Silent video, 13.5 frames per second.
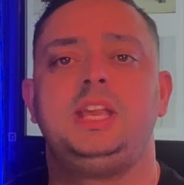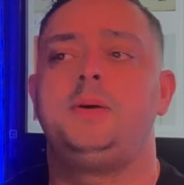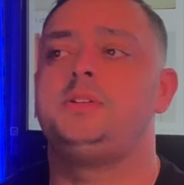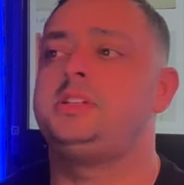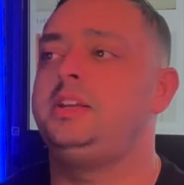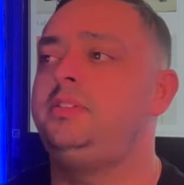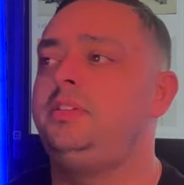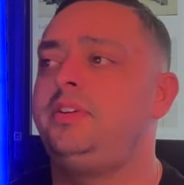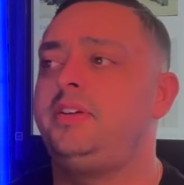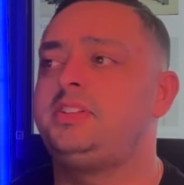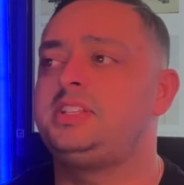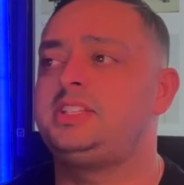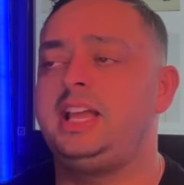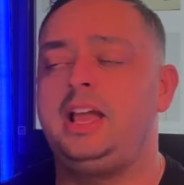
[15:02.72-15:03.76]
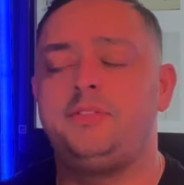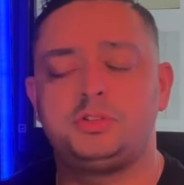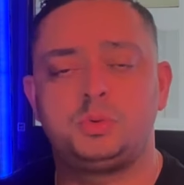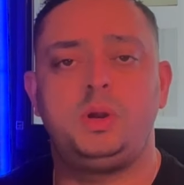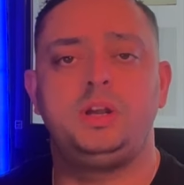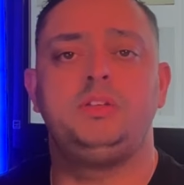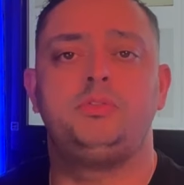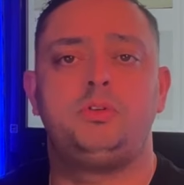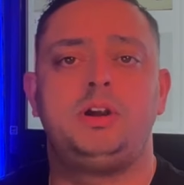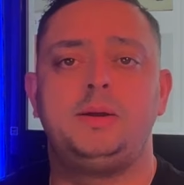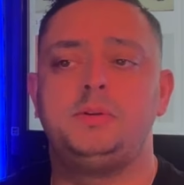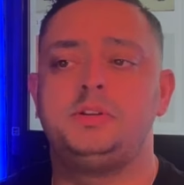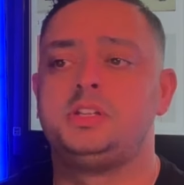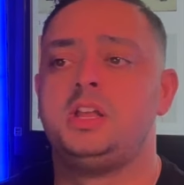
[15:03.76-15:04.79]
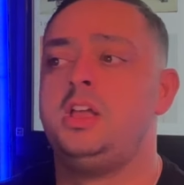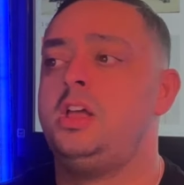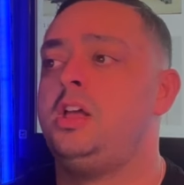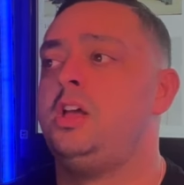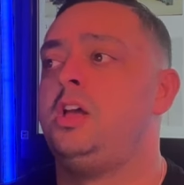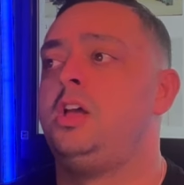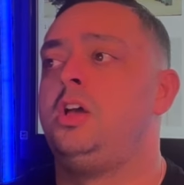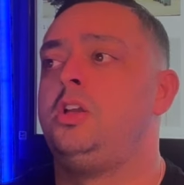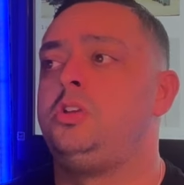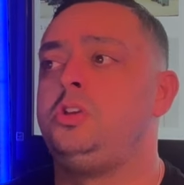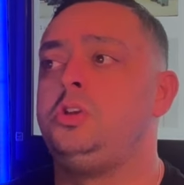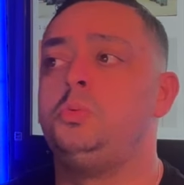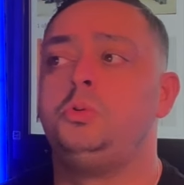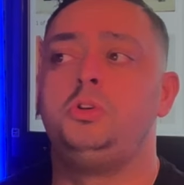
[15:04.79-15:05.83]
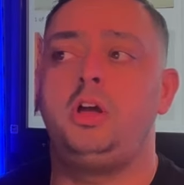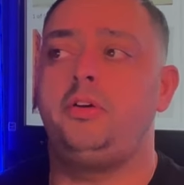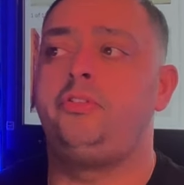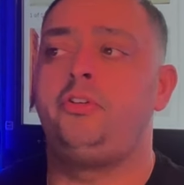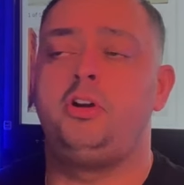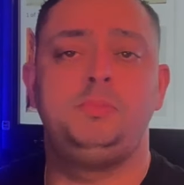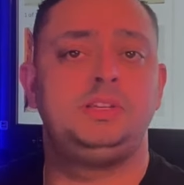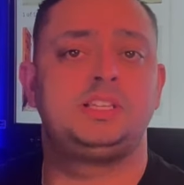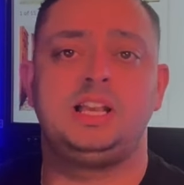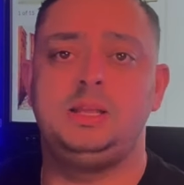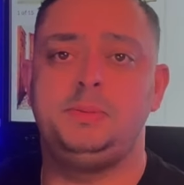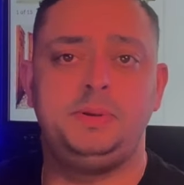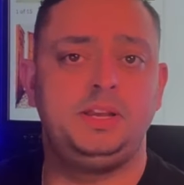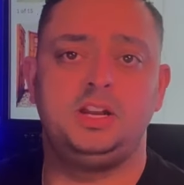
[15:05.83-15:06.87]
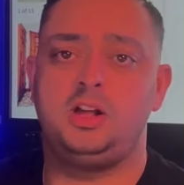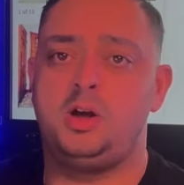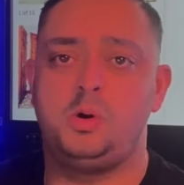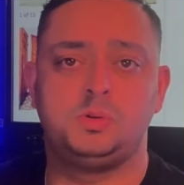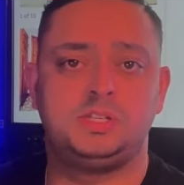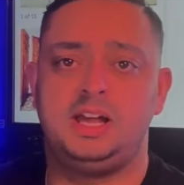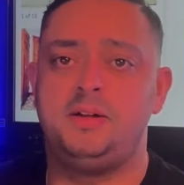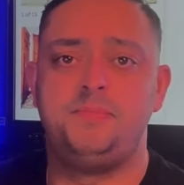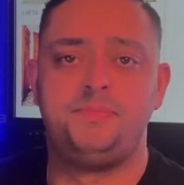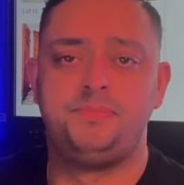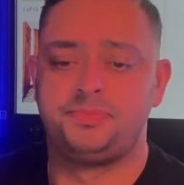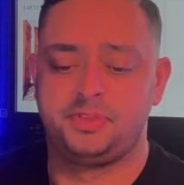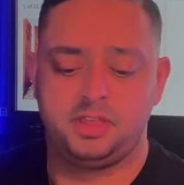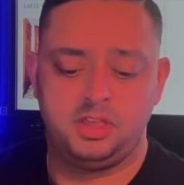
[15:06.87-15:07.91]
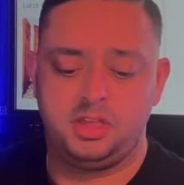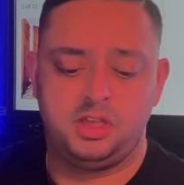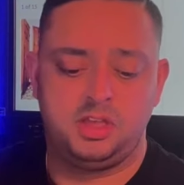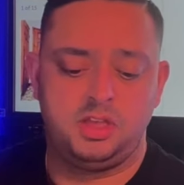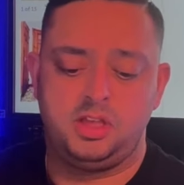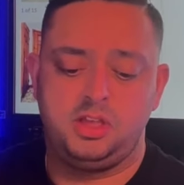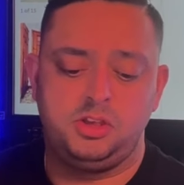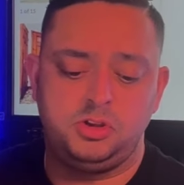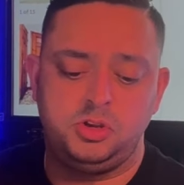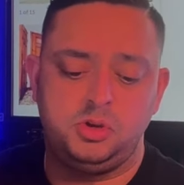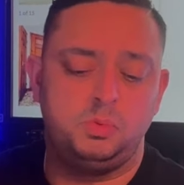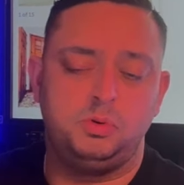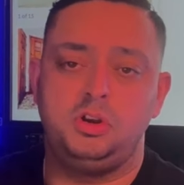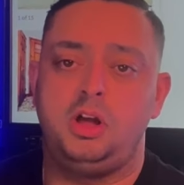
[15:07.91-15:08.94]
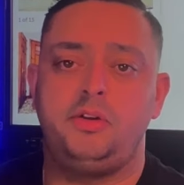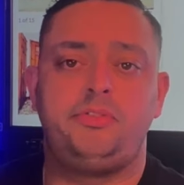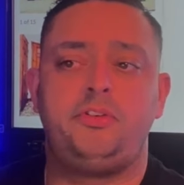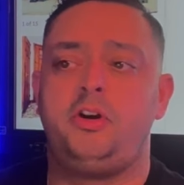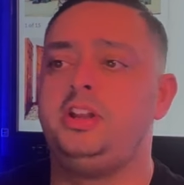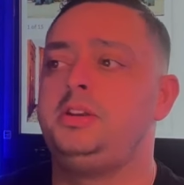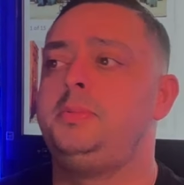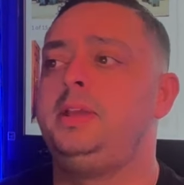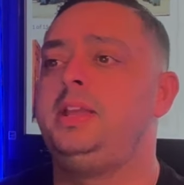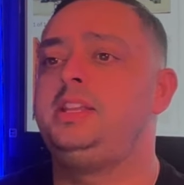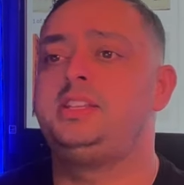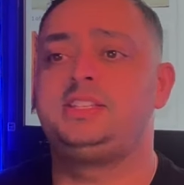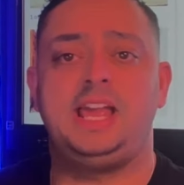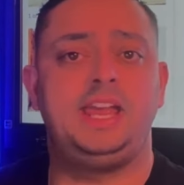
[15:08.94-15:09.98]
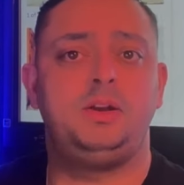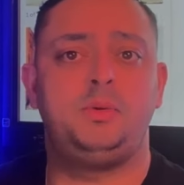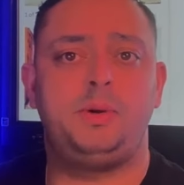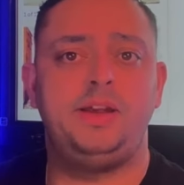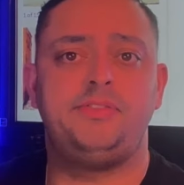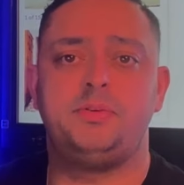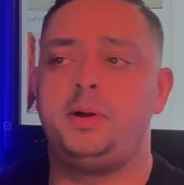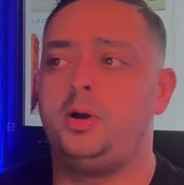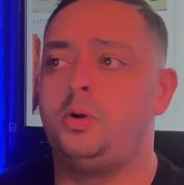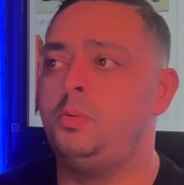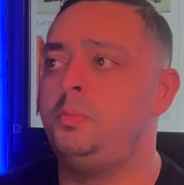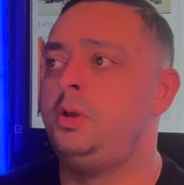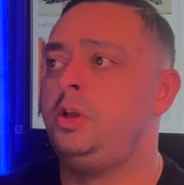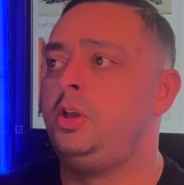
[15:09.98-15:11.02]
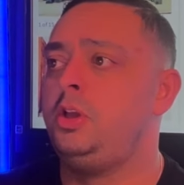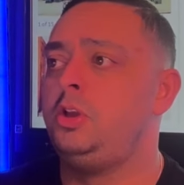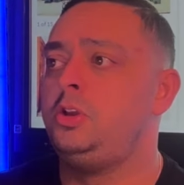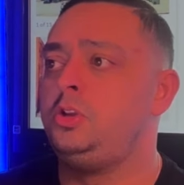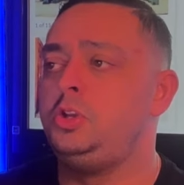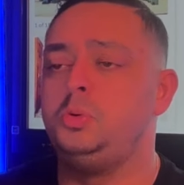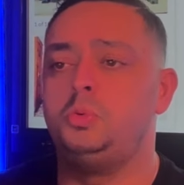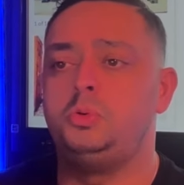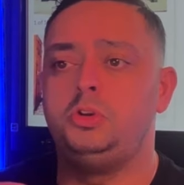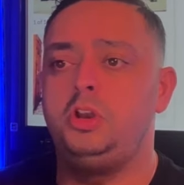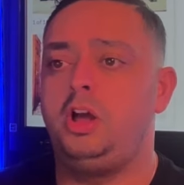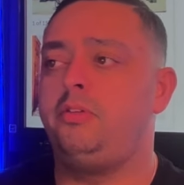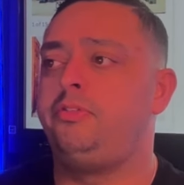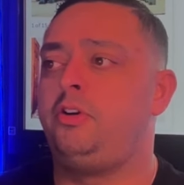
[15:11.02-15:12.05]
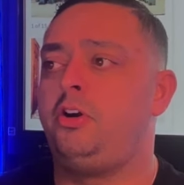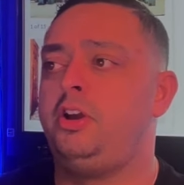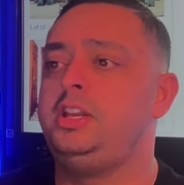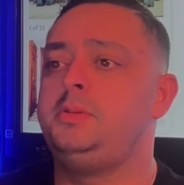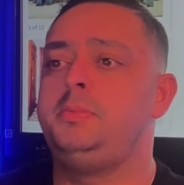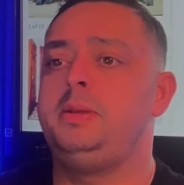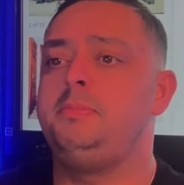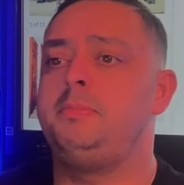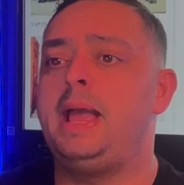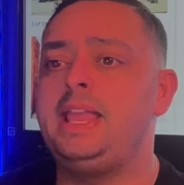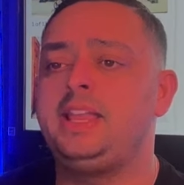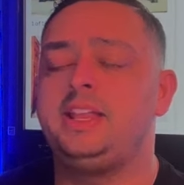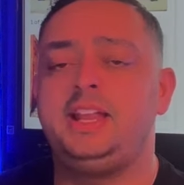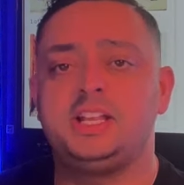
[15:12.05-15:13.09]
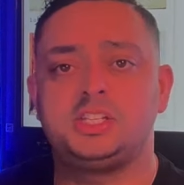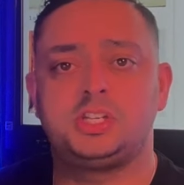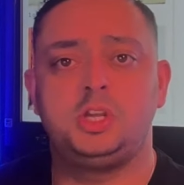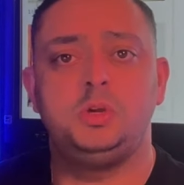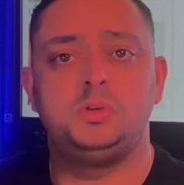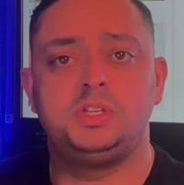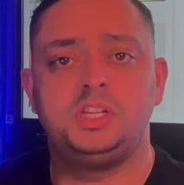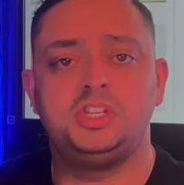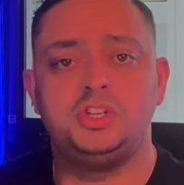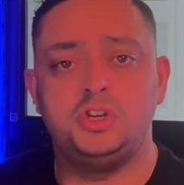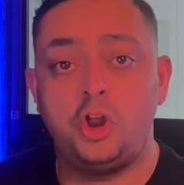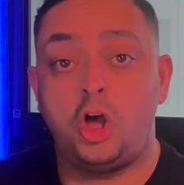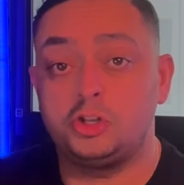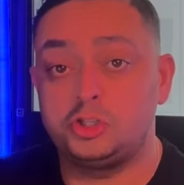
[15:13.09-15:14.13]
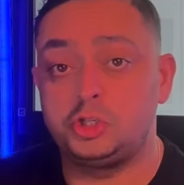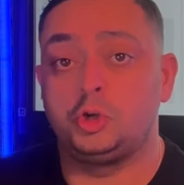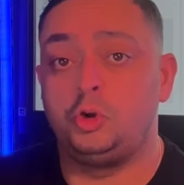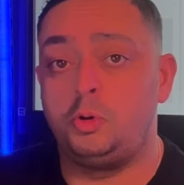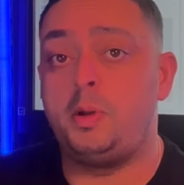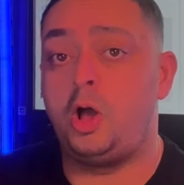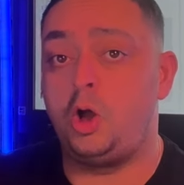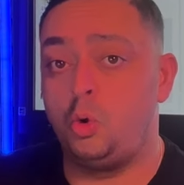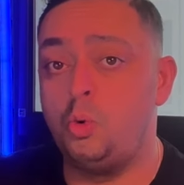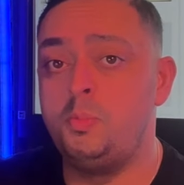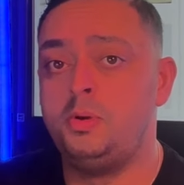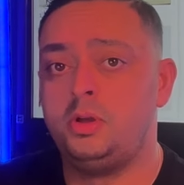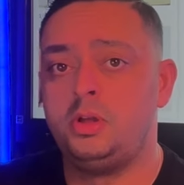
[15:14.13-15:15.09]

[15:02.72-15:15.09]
hours, even if I have to stay up for 24 hours, you will not find me sleeping in a hotel. You will not find me staying away from home. You will not find me making excuses not to come home.